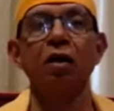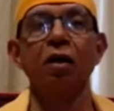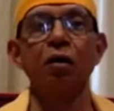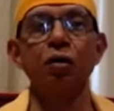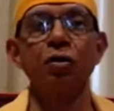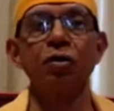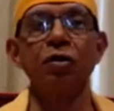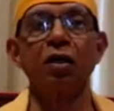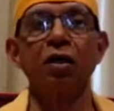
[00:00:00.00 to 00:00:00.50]

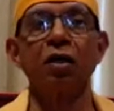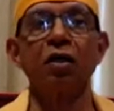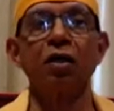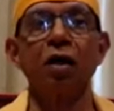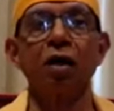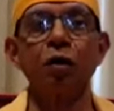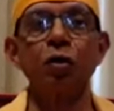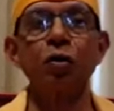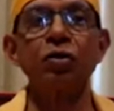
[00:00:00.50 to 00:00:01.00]
closer
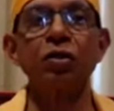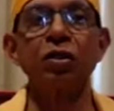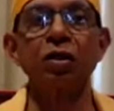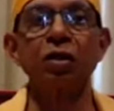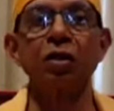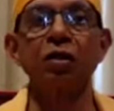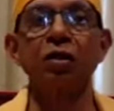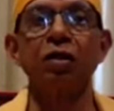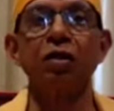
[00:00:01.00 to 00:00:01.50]
and
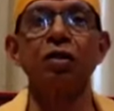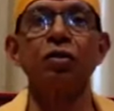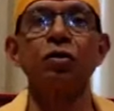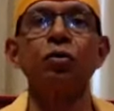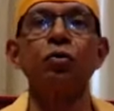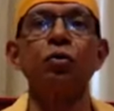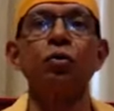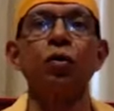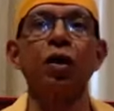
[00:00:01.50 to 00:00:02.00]
closer
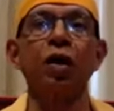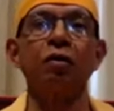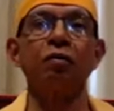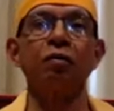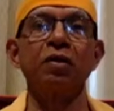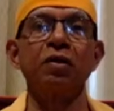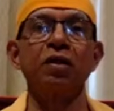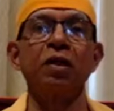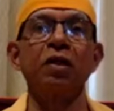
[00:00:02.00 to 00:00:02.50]
to
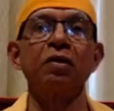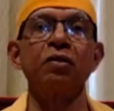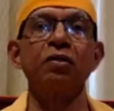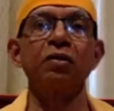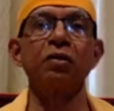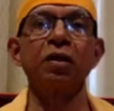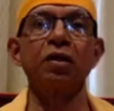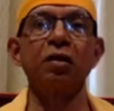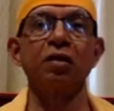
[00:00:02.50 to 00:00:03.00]
our real
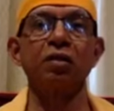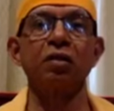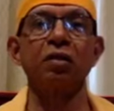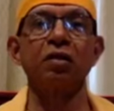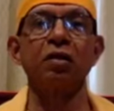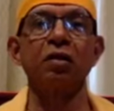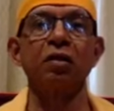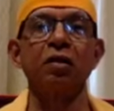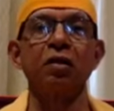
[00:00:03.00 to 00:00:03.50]
state
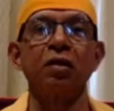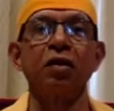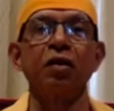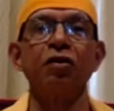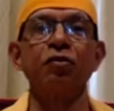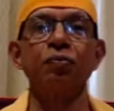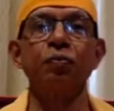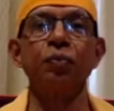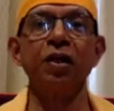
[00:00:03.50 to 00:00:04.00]

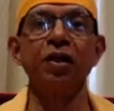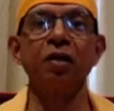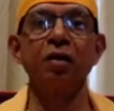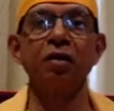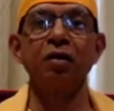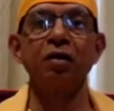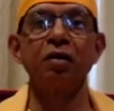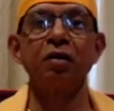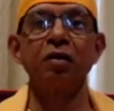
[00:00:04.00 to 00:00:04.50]
of
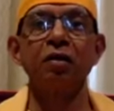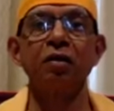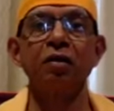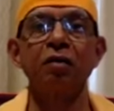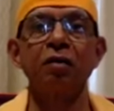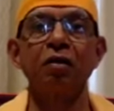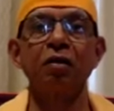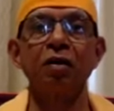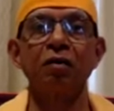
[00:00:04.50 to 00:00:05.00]
being,
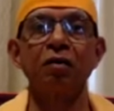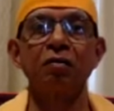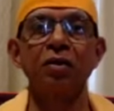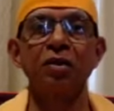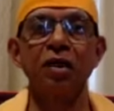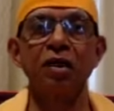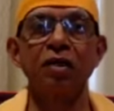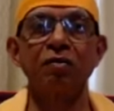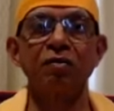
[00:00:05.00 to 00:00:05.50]
or our
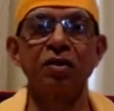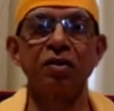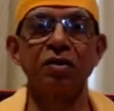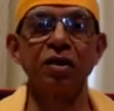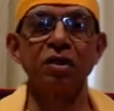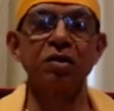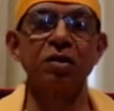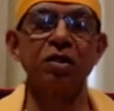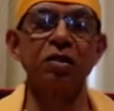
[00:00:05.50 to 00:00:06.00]
state of
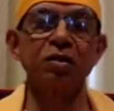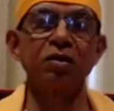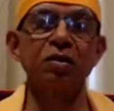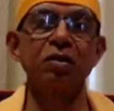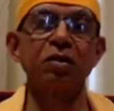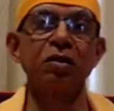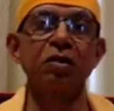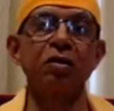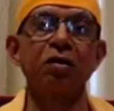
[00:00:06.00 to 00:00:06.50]

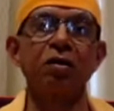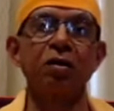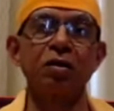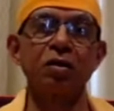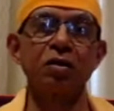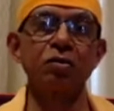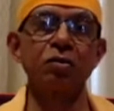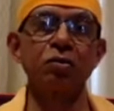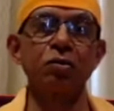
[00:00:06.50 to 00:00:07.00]
existence, or
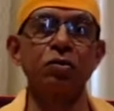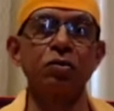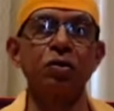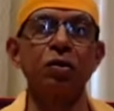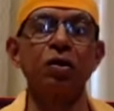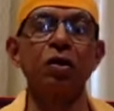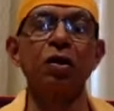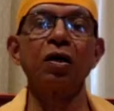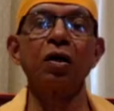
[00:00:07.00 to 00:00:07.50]
truth,
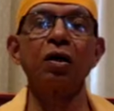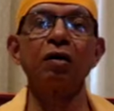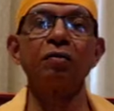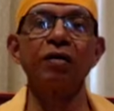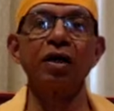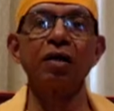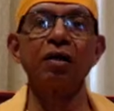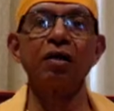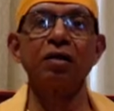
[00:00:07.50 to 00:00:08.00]
or
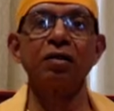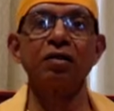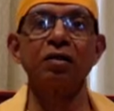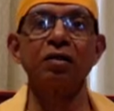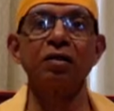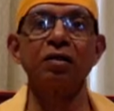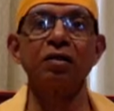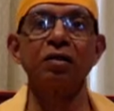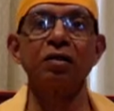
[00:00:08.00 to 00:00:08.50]

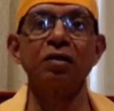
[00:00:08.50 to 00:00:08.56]
awareness.